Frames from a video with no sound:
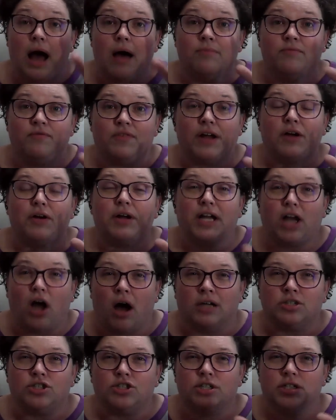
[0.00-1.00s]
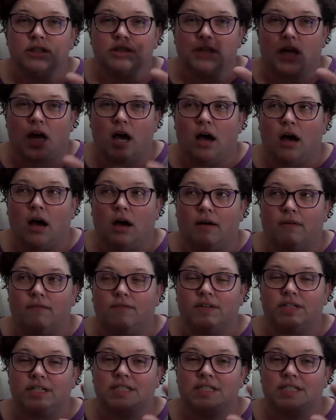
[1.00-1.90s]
I'm very conscious of